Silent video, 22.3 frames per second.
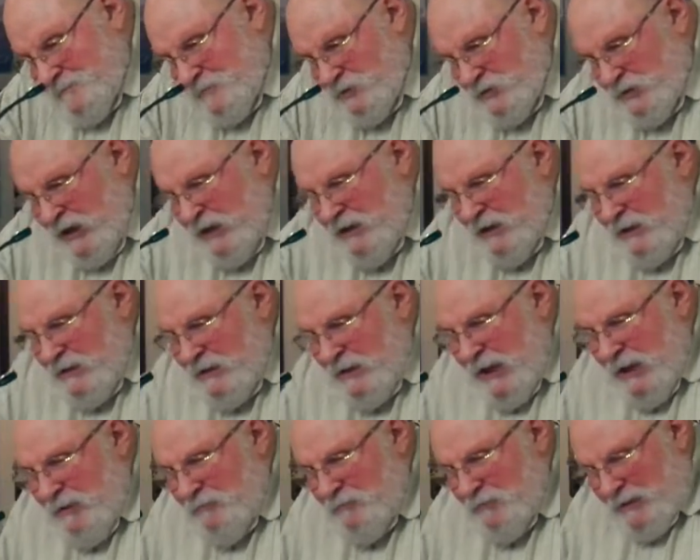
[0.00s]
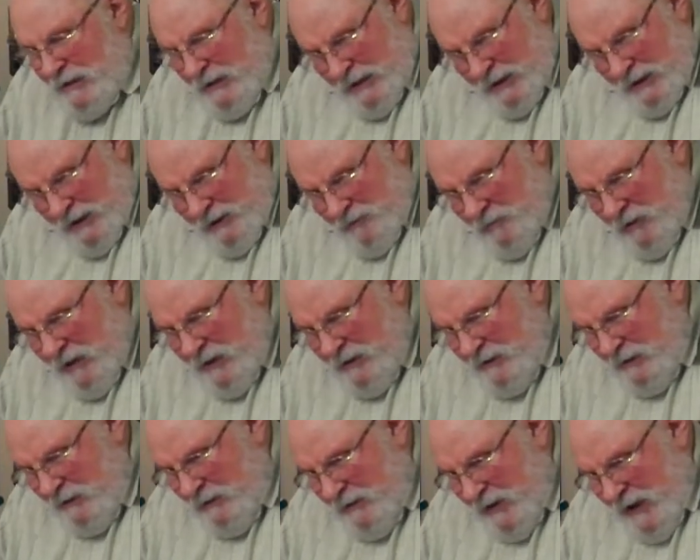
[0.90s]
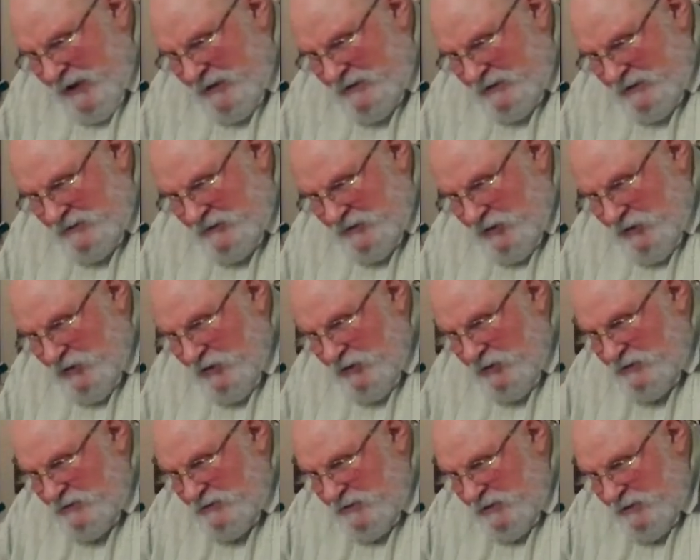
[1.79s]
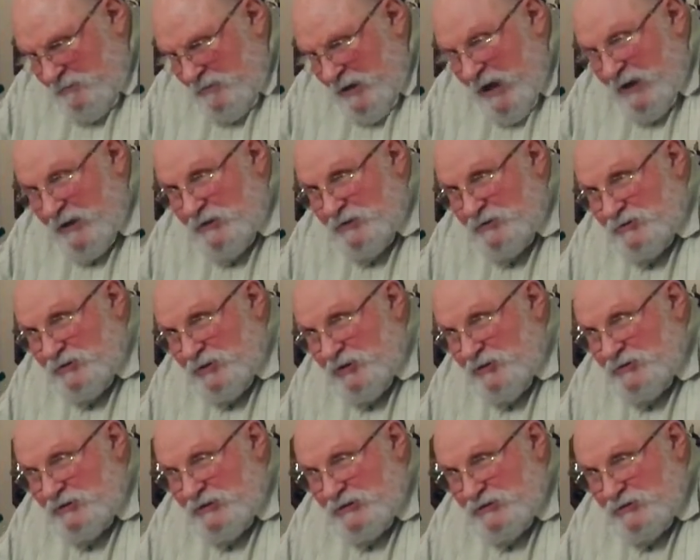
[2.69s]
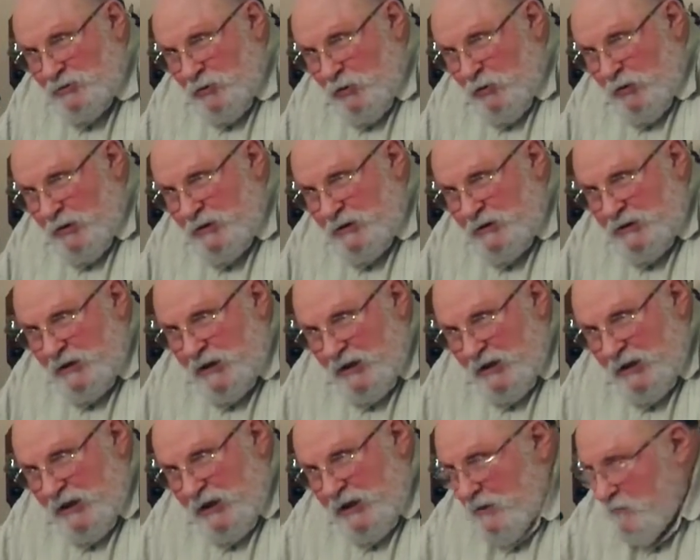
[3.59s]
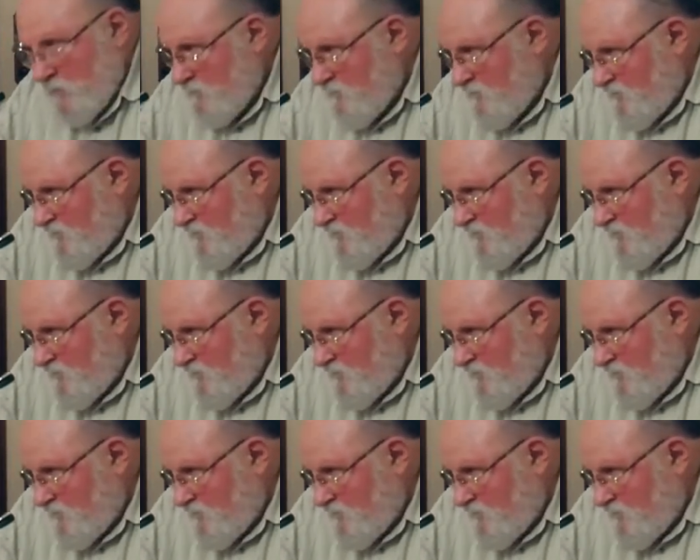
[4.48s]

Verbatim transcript: See the thing. One of the things that's a curse of the modern church is the ordinary, uh